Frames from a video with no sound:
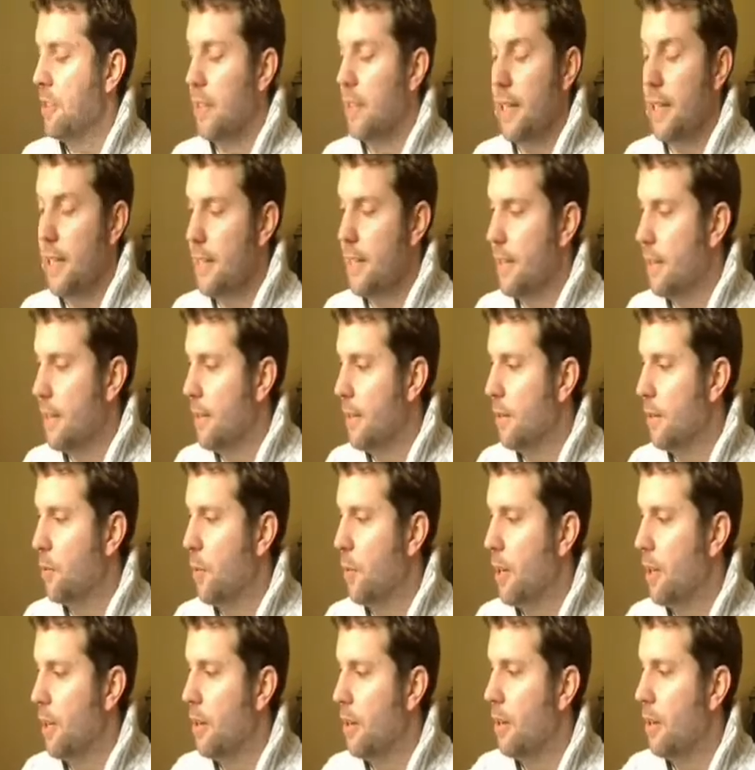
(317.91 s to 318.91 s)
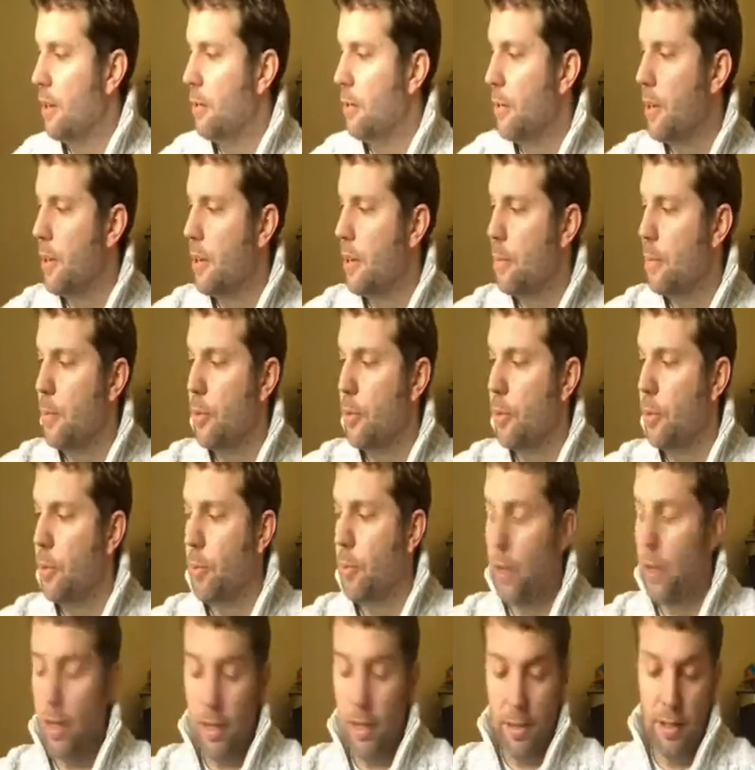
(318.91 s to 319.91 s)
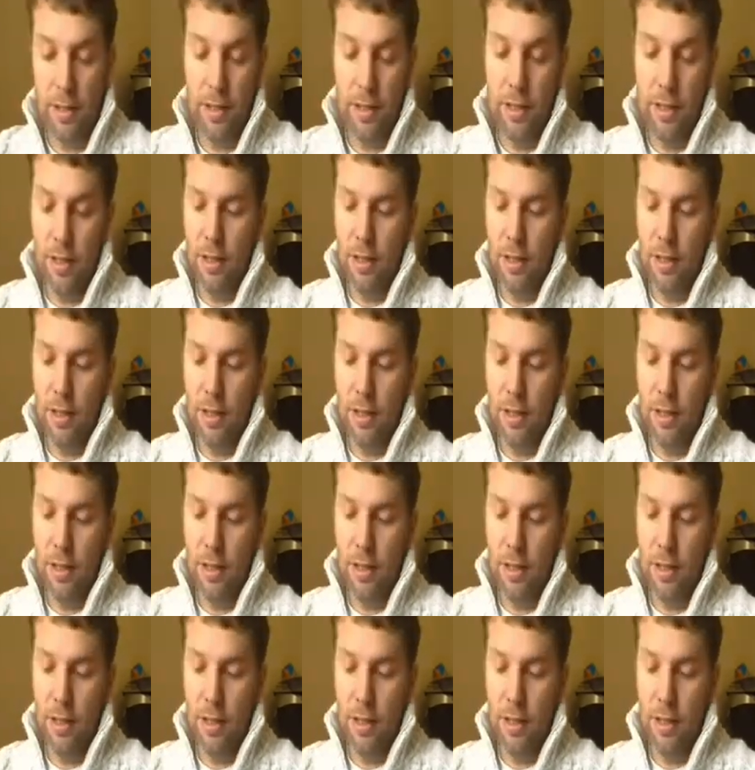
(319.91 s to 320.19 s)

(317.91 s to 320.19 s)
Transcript: at least it did when I bought the product.